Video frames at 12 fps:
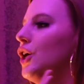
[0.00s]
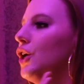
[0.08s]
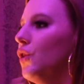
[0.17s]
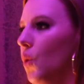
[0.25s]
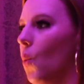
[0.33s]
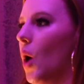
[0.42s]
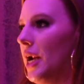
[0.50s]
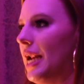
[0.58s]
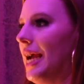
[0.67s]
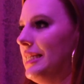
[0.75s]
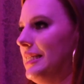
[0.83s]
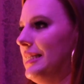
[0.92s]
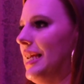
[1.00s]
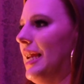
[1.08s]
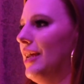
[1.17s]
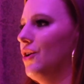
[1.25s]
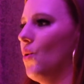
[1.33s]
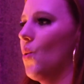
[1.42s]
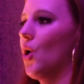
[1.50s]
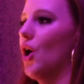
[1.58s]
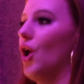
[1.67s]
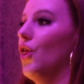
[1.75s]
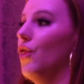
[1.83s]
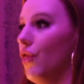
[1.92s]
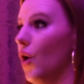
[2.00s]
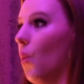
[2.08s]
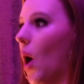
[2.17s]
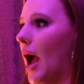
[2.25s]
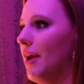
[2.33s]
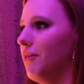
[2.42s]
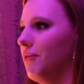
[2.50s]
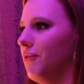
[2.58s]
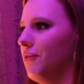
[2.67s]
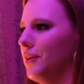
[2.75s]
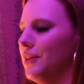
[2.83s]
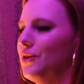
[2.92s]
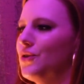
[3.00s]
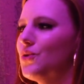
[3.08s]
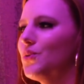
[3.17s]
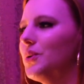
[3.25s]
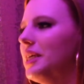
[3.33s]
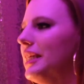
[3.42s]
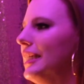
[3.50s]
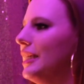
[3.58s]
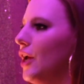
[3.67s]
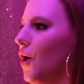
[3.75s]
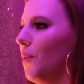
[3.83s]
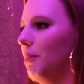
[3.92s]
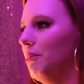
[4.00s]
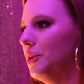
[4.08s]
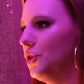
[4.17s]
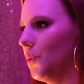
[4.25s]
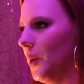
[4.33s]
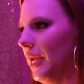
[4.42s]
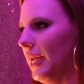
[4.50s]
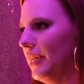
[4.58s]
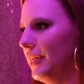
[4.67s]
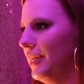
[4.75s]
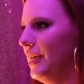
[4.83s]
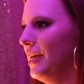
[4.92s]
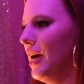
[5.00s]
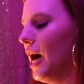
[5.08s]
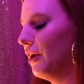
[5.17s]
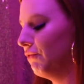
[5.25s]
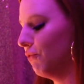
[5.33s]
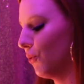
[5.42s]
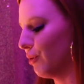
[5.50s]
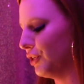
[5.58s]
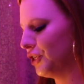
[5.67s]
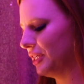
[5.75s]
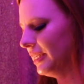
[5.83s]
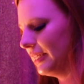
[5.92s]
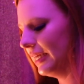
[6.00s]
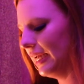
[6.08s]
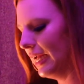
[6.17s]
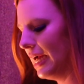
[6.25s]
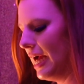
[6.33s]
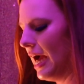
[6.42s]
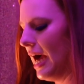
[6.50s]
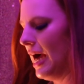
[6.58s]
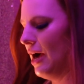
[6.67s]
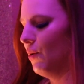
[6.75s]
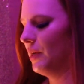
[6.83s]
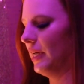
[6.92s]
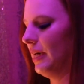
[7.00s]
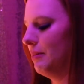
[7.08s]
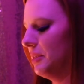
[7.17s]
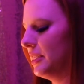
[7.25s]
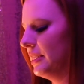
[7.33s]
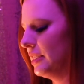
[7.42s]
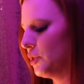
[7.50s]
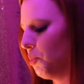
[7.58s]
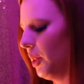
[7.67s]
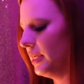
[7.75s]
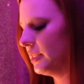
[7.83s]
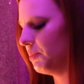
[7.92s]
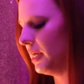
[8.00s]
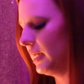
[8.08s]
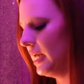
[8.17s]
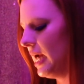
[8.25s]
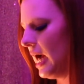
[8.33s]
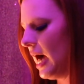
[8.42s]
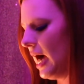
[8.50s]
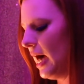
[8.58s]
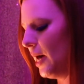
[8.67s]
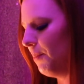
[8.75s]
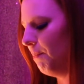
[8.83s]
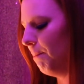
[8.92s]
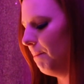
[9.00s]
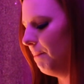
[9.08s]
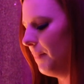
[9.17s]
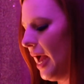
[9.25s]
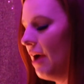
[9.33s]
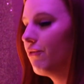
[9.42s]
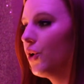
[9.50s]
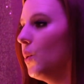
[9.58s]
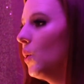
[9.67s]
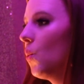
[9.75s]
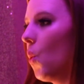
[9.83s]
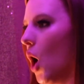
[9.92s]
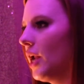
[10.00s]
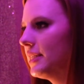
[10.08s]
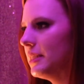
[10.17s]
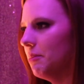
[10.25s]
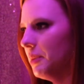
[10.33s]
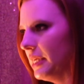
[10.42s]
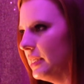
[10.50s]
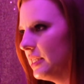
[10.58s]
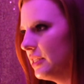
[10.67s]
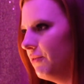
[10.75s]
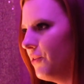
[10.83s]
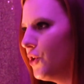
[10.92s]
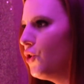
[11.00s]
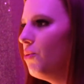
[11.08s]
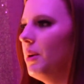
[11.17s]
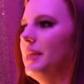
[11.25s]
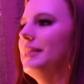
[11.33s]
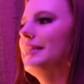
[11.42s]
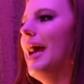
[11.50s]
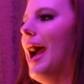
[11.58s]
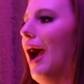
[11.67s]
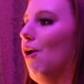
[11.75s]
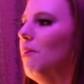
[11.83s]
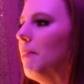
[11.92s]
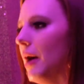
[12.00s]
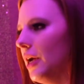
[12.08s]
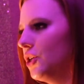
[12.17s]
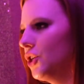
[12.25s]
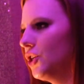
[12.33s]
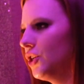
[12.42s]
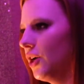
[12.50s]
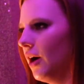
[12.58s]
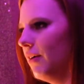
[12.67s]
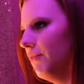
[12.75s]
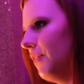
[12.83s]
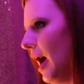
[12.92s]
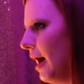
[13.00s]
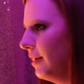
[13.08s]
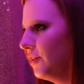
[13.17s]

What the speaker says: the one night stand or the wife. And there's really no in between, unfortunately, when it comes to this placement. Everyone wants a piece of you, but it's how much of that